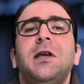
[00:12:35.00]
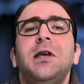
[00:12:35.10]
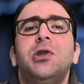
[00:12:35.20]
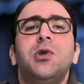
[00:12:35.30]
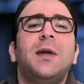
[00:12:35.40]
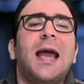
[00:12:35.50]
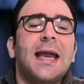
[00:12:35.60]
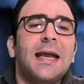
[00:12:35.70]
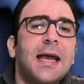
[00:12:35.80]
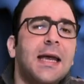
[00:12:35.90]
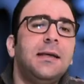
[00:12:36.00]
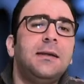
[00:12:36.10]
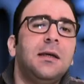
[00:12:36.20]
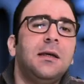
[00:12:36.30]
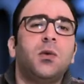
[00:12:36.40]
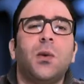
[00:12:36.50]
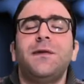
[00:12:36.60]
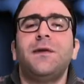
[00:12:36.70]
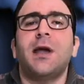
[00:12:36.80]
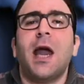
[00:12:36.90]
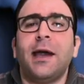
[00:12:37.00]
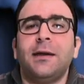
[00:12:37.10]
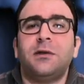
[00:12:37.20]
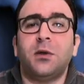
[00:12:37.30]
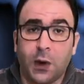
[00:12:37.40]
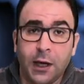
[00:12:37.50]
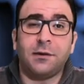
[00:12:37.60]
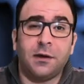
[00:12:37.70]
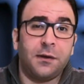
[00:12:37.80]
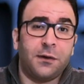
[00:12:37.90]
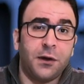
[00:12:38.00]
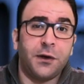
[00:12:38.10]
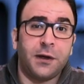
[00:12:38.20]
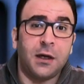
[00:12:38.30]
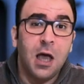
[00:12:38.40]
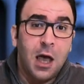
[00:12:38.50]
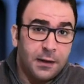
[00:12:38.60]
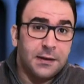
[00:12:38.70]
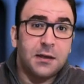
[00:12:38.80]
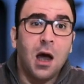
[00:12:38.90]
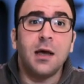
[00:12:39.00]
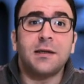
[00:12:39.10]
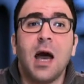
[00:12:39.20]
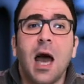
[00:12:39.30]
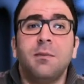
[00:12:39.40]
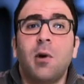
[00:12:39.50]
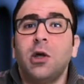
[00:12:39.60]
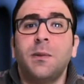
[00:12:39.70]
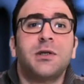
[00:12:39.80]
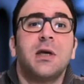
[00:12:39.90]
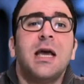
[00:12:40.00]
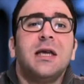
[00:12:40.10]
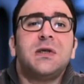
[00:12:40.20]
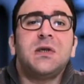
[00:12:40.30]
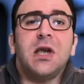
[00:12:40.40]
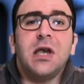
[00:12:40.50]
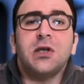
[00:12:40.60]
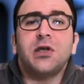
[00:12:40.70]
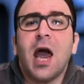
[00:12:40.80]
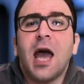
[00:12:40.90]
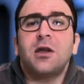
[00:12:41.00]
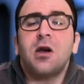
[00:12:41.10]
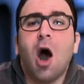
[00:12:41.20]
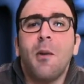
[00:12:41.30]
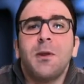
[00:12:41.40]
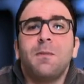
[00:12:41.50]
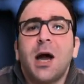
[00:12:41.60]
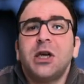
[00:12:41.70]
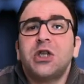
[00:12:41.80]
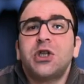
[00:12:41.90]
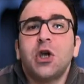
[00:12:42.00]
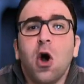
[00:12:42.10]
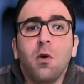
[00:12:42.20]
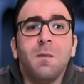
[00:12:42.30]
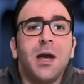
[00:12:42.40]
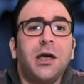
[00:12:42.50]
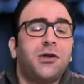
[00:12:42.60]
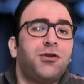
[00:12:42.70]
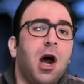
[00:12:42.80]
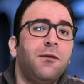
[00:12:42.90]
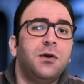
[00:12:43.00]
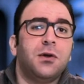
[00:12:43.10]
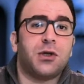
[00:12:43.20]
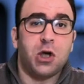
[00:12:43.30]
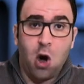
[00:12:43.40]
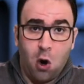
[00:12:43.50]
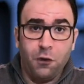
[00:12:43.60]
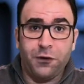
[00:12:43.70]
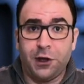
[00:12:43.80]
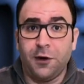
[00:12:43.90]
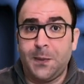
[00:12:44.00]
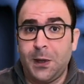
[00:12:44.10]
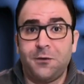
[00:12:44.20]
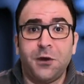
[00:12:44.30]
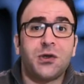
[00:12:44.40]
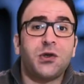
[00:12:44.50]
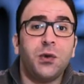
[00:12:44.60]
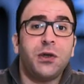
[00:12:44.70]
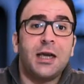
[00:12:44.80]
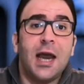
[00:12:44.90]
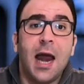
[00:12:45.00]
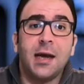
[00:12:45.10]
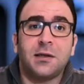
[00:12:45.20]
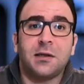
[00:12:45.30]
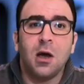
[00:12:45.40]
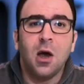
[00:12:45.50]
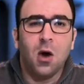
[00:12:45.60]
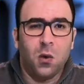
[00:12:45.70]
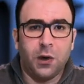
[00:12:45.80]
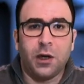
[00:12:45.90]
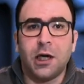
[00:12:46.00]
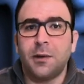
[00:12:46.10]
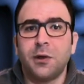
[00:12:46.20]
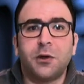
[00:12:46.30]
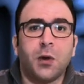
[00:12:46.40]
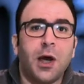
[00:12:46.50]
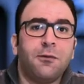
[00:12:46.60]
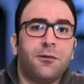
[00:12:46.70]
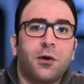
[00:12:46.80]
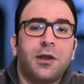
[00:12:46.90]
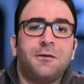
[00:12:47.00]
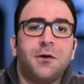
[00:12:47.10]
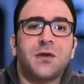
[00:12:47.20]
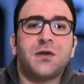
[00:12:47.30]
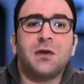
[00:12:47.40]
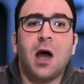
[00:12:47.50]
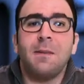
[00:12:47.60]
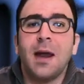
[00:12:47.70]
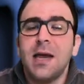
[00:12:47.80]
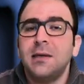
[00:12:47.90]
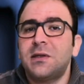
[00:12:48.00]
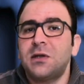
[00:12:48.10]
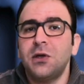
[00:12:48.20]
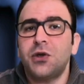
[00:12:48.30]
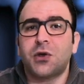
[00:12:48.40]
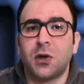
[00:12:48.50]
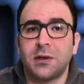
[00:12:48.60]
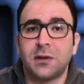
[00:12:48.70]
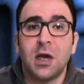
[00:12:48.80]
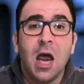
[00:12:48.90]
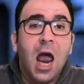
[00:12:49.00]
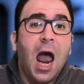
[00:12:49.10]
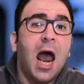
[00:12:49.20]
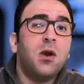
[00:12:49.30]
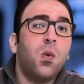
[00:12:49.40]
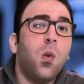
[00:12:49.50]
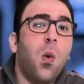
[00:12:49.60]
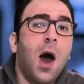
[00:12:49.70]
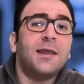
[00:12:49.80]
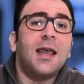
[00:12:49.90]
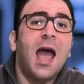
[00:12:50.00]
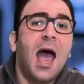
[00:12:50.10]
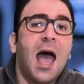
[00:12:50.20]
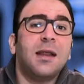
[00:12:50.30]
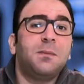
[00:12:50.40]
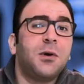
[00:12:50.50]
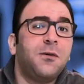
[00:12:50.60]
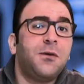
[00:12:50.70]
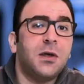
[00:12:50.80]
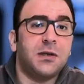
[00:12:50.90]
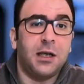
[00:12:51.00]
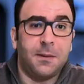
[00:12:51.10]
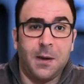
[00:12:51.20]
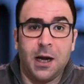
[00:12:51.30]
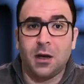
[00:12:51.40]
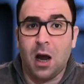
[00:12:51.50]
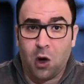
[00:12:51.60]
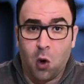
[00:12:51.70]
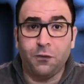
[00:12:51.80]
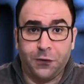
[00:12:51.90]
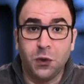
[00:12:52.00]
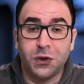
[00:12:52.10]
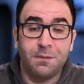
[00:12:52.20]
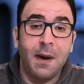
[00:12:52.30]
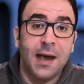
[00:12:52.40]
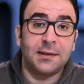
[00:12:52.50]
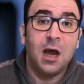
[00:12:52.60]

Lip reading: Egypt in 1828 to 1830, the sites and monuments seen and copied by so many travelers over the previous 2 decades were legible to him for the first time in centuries, and what had previously been a confused mass